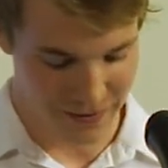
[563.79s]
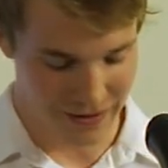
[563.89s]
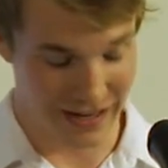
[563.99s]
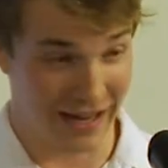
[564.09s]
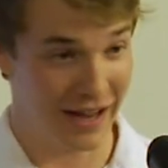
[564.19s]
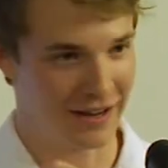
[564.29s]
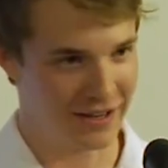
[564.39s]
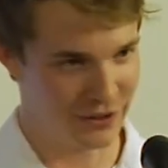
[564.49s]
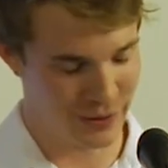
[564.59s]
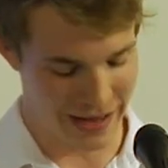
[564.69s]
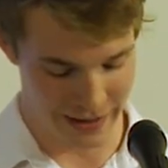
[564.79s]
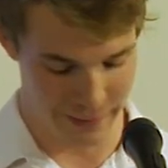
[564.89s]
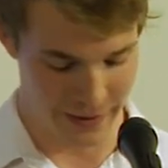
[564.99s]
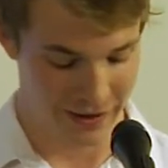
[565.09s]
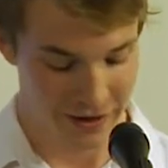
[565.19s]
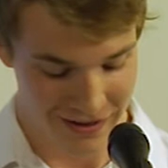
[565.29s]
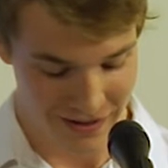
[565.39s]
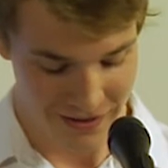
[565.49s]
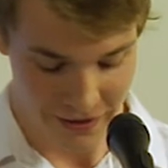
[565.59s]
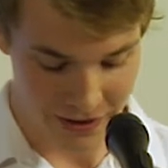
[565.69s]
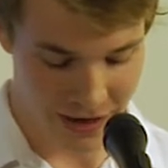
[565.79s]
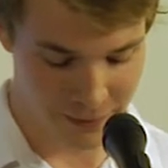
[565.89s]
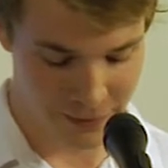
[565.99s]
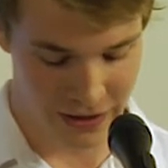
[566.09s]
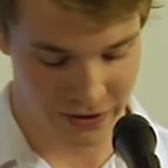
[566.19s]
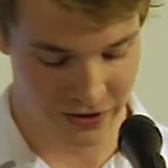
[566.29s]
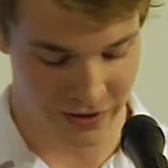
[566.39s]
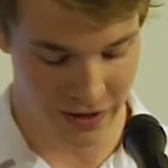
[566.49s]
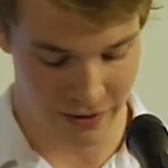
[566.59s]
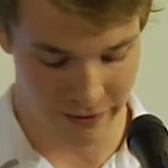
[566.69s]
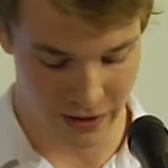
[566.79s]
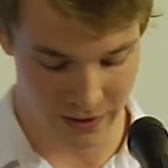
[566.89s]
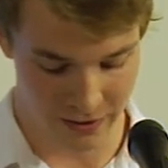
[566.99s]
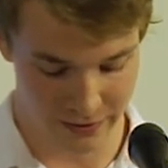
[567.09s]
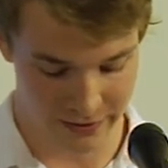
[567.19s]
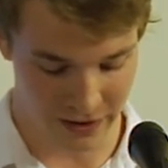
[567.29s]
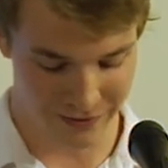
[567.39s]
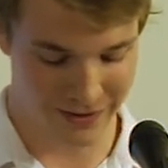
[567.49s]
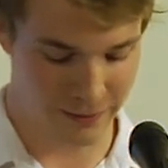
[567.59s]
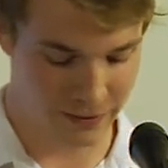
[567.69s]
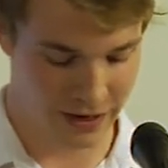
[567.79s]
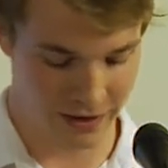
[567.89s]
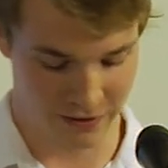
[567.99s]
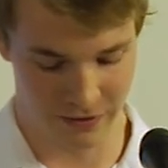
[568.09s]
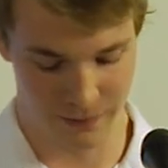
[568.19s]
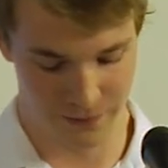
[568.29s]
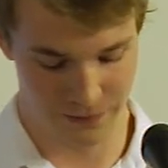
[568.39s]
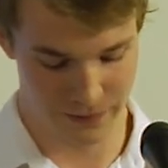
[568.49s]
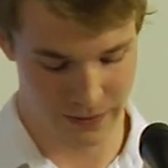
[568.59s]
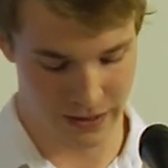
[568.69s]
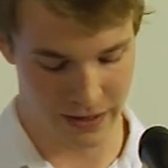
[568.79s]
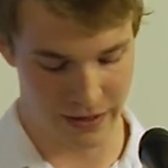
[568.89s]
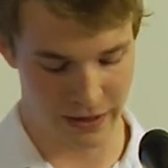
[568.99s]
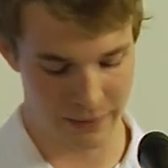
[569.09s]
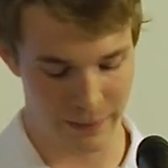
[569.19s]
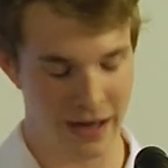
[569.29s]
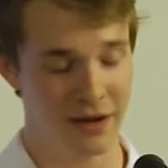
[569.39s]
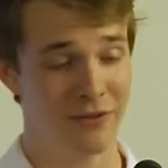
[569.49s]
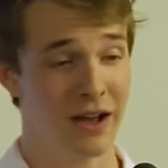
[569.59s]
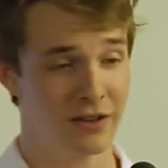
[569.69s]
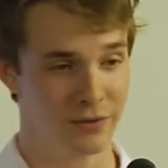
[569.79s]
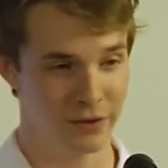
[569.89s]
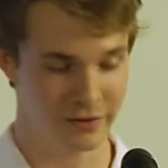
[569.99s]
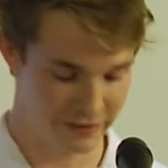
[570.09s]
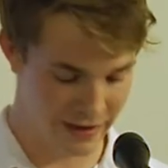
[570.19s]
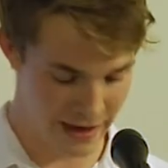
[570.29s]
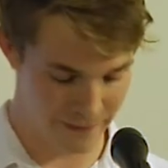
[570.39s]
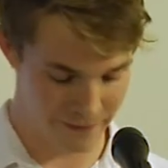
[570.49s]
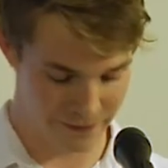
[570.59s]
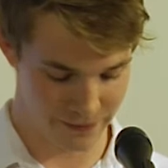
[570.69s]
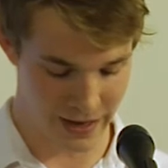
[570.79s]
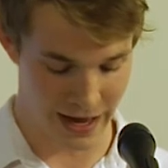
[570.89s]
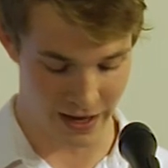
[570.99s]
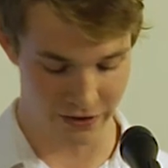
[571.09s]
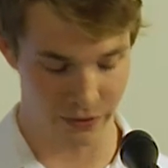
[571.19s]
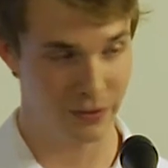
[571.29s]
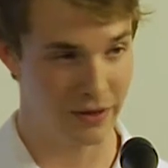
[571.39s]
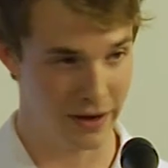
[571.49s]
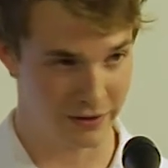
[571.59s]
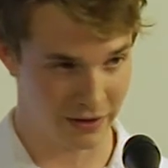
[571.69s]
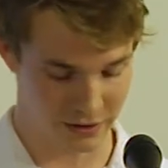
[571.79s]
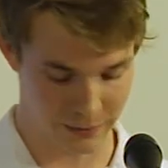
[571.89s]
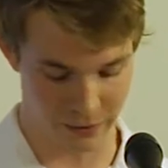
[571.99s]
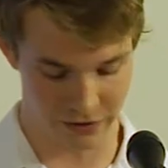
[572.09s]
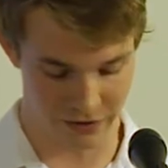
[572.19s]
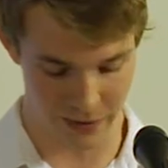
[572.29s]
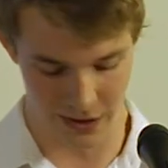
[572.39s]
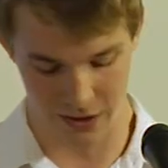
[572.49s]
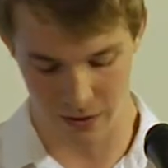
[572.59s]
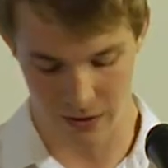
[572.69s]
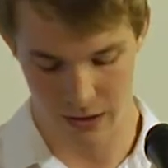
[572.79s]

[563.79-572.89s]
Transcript: going to do that in a minute. The combination of our self-deprecation and our combative us versus them attitude that I talked about just a minute ago,